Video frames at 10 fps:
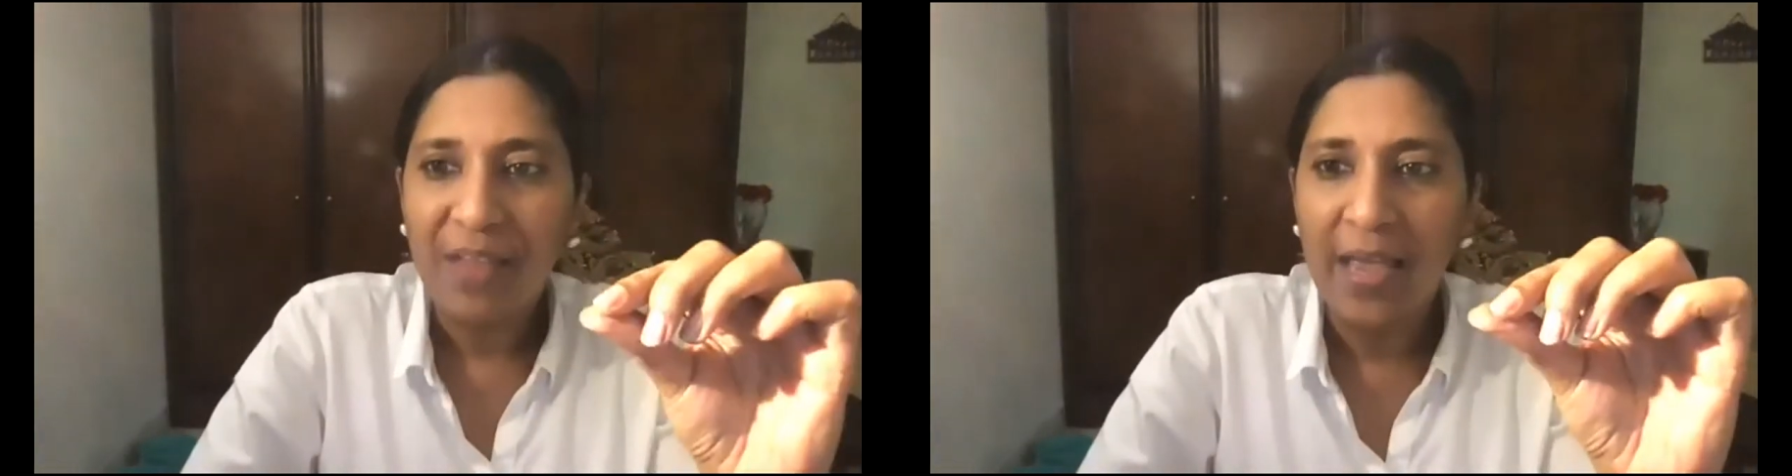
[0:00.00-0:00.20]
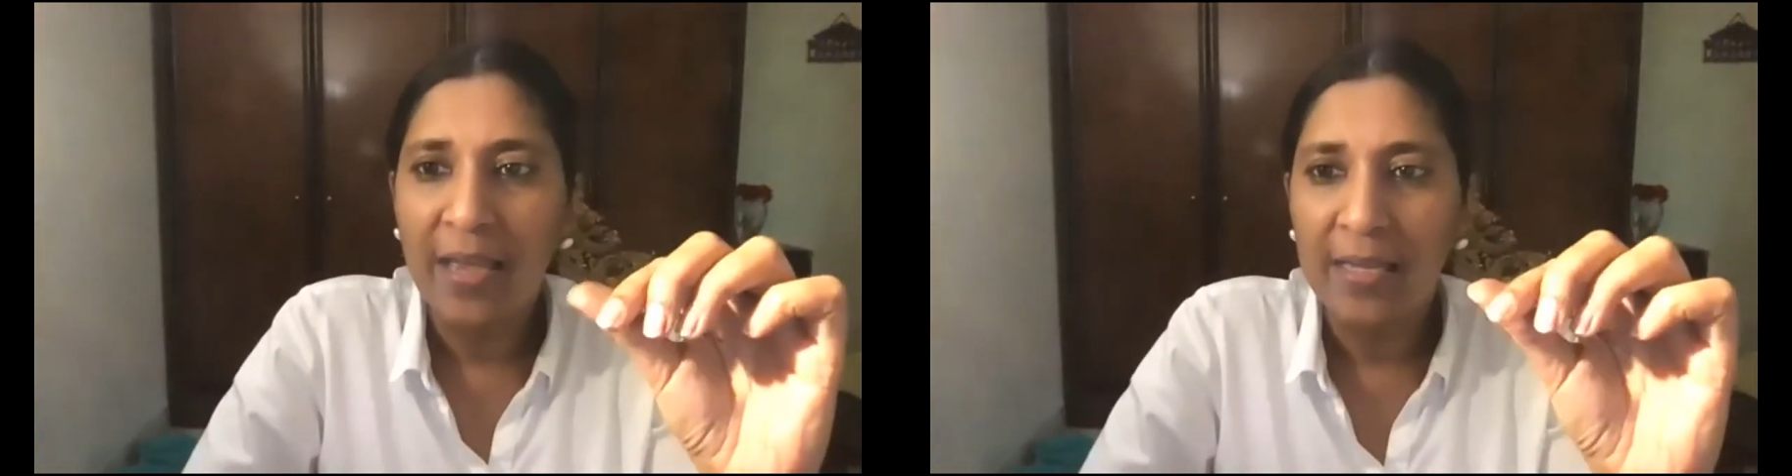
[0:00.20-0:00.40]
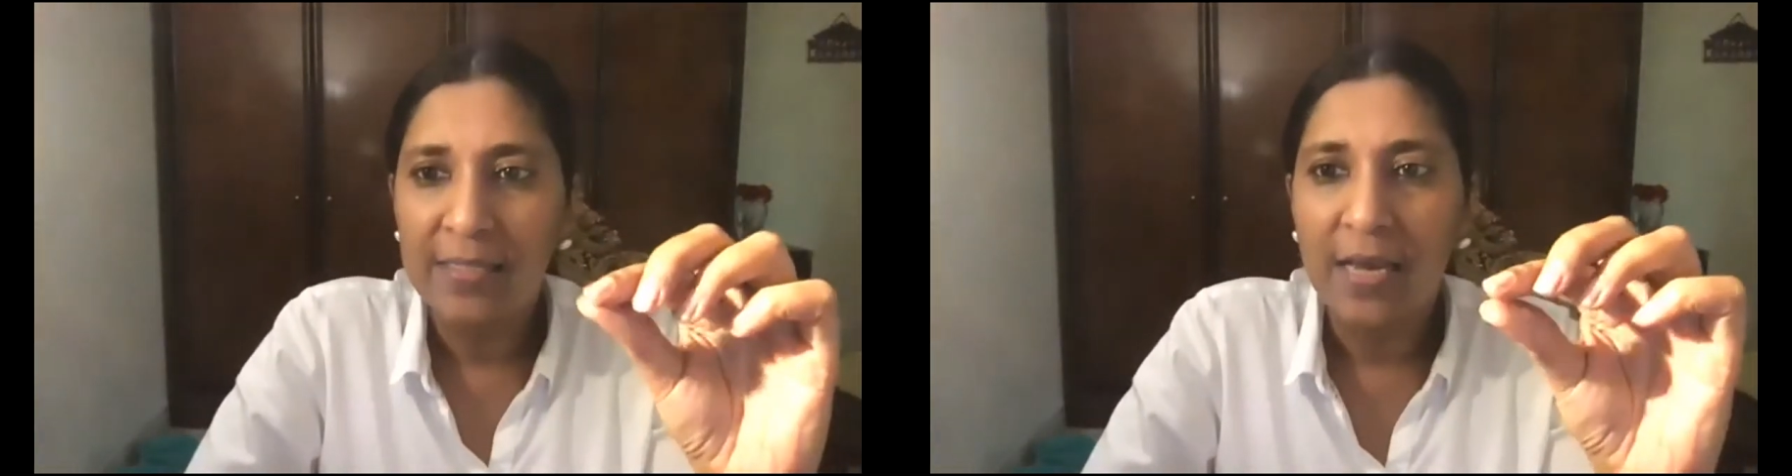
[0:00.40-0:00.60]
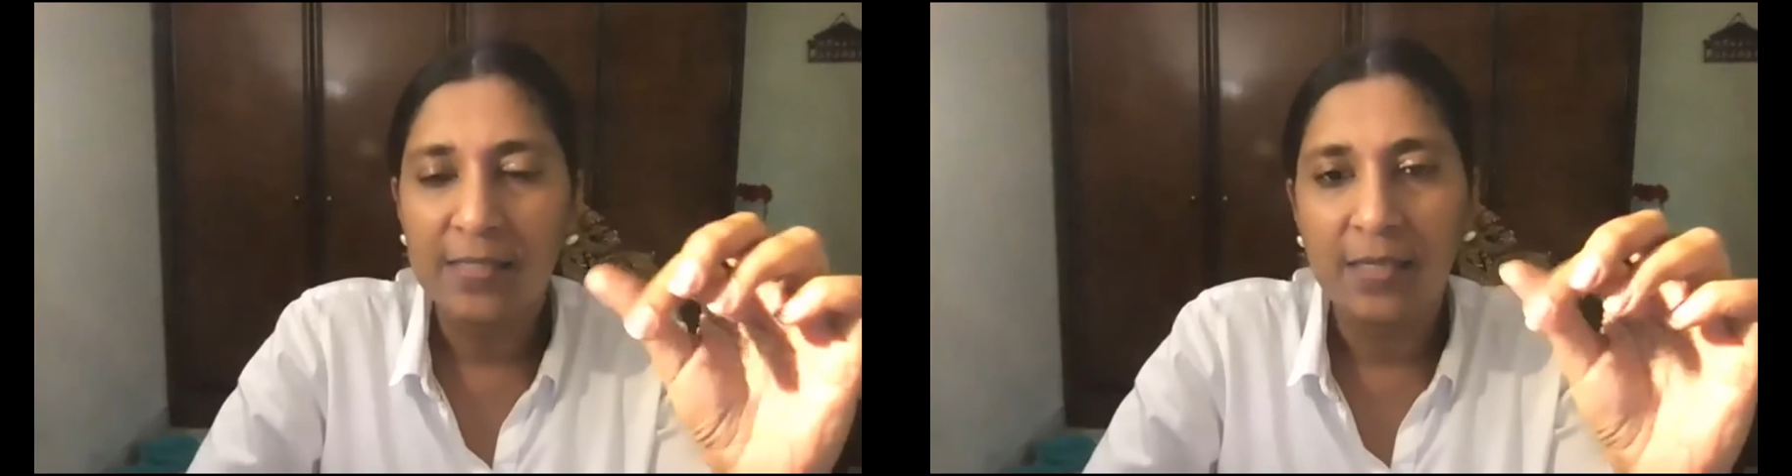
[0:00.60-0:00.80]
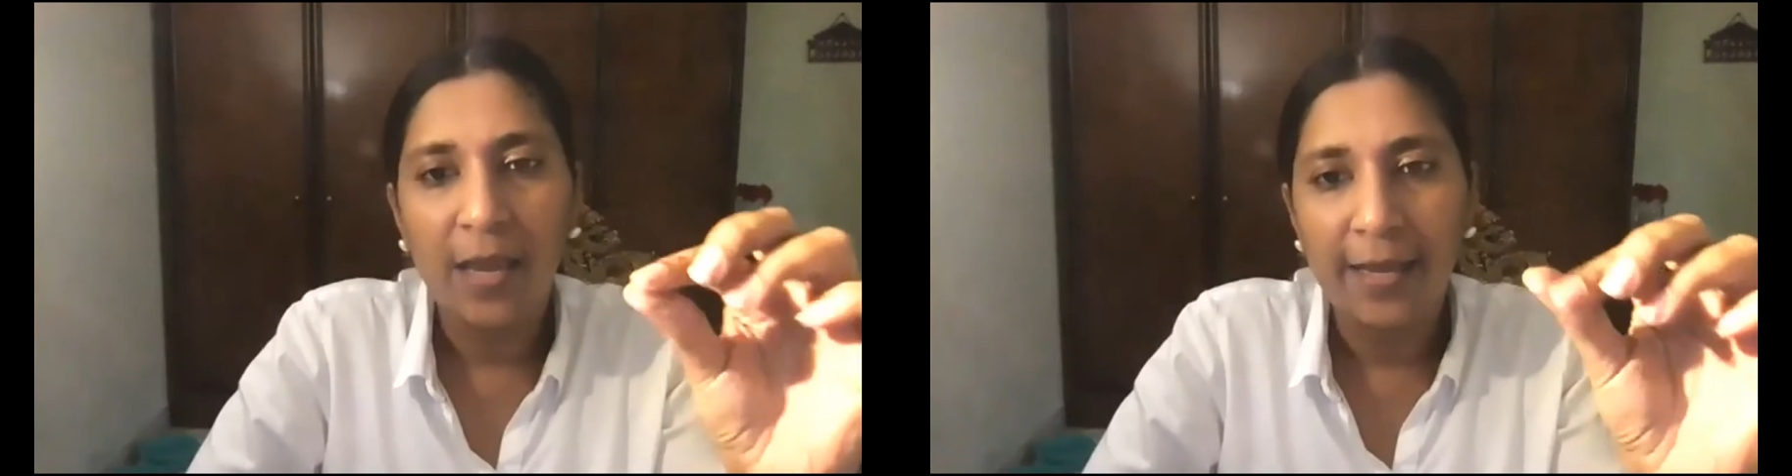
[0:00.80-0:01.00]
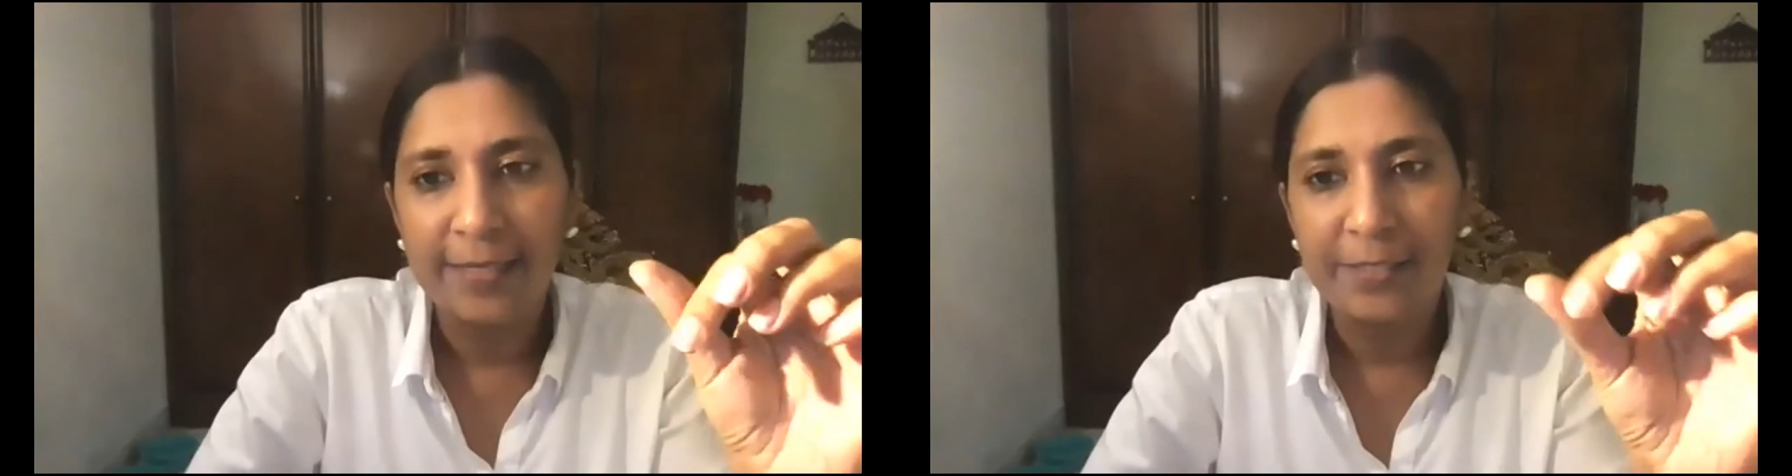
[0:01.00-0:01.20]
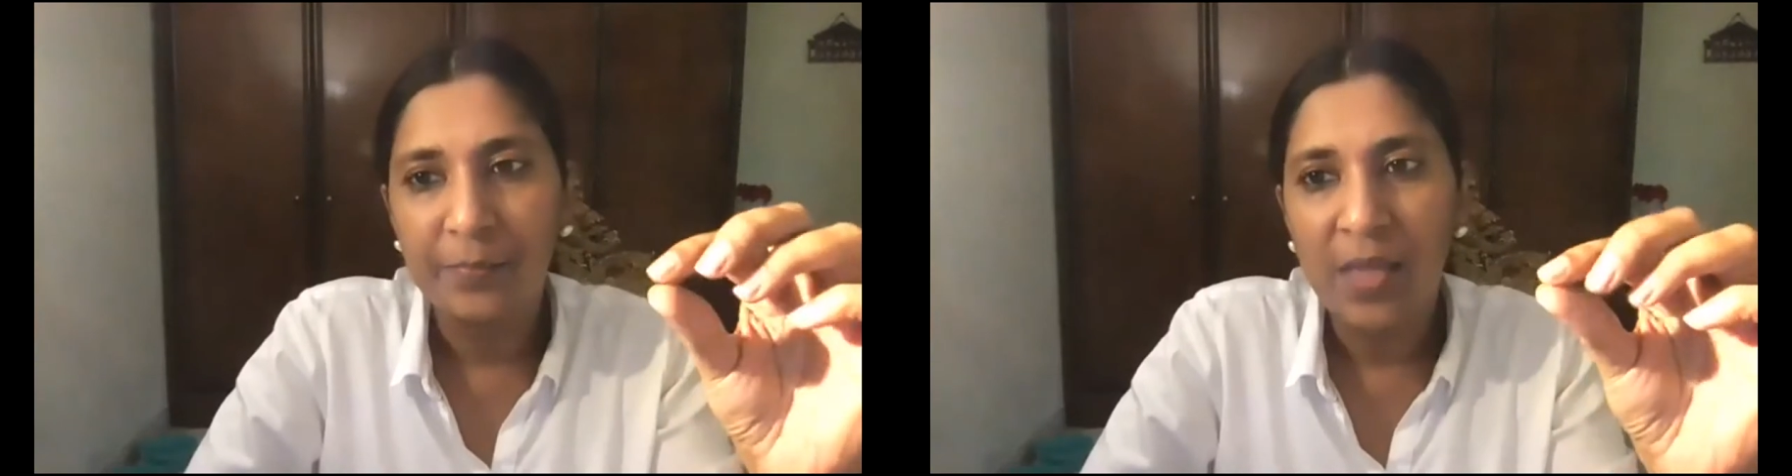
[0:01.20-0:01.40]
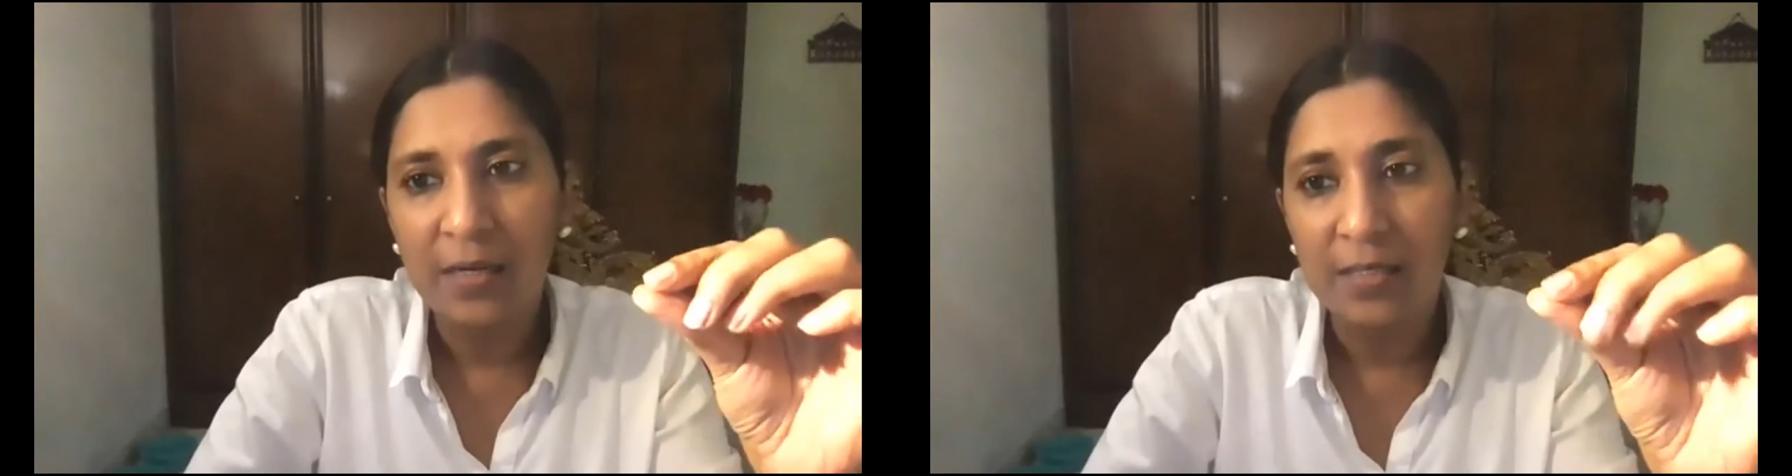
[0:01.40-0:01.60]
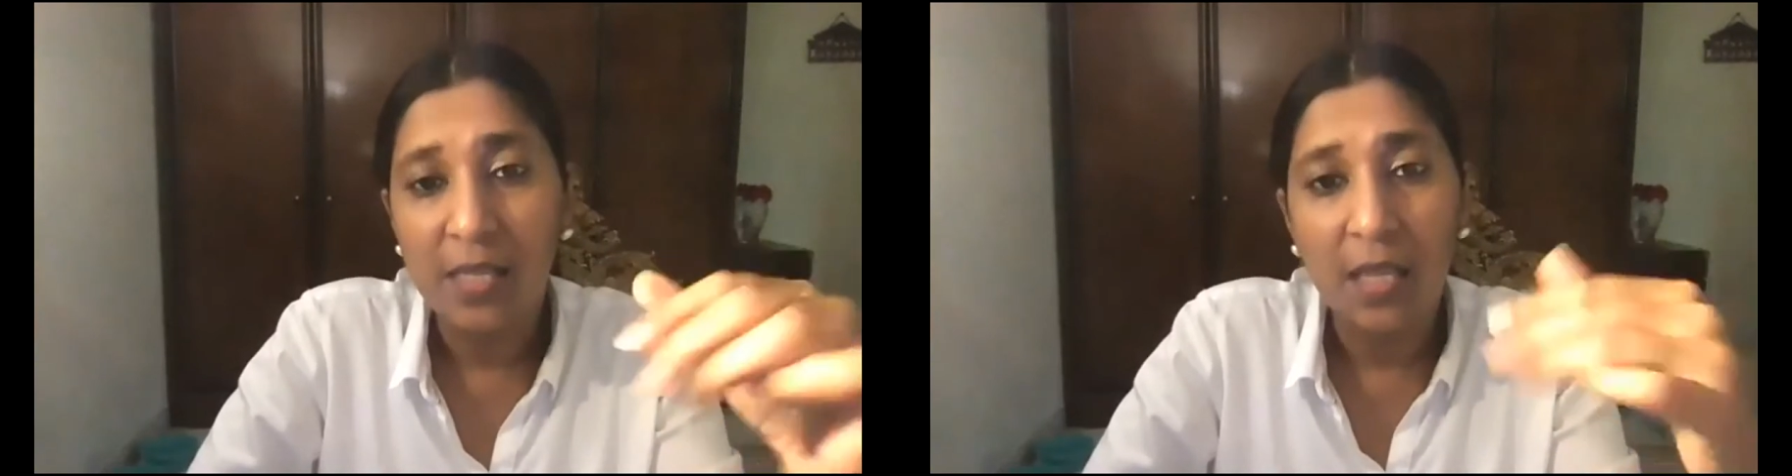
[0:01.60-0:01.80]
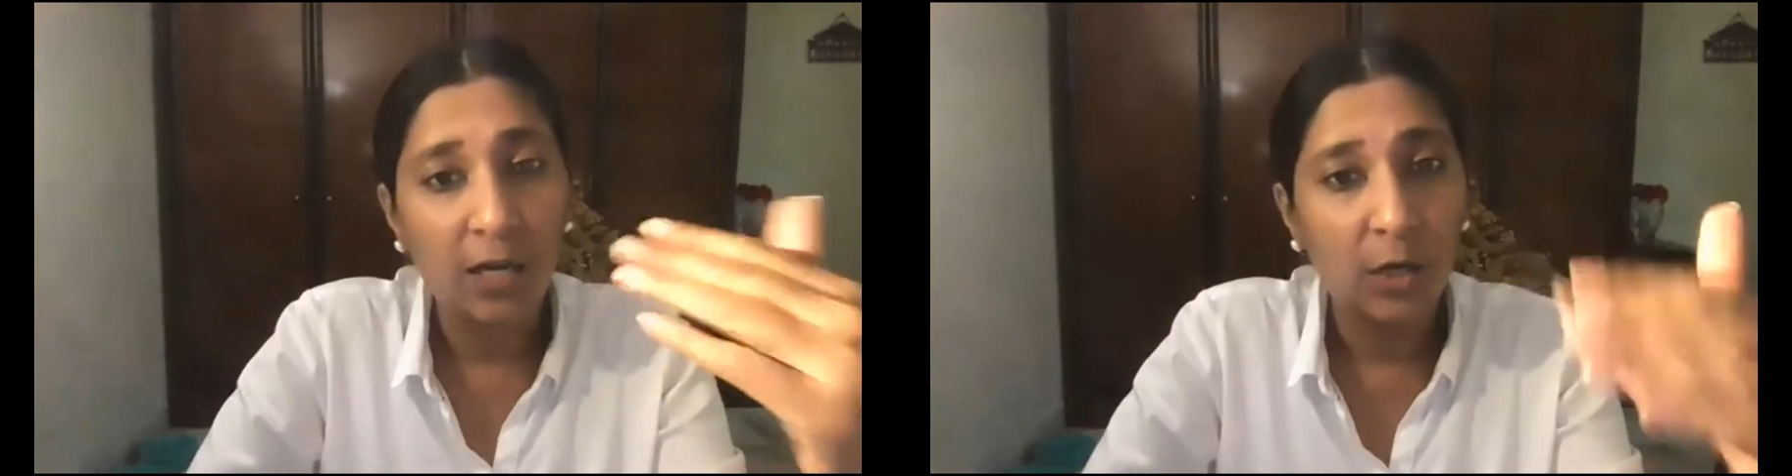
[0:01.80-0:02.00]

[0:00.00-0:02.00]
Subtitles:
and that is an item that is there in